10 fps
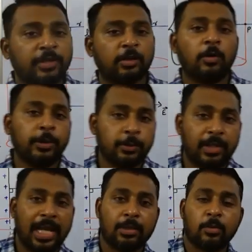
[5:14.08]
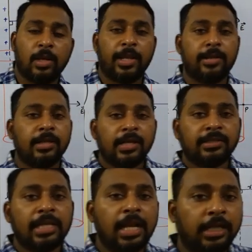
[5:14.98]
we are going to calculate
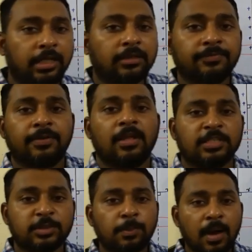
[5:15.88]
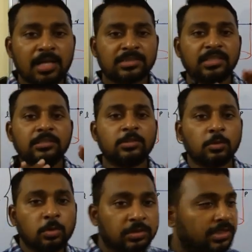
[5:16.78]
the electric flux passing
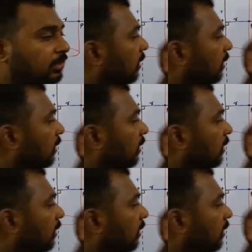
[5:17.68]
through this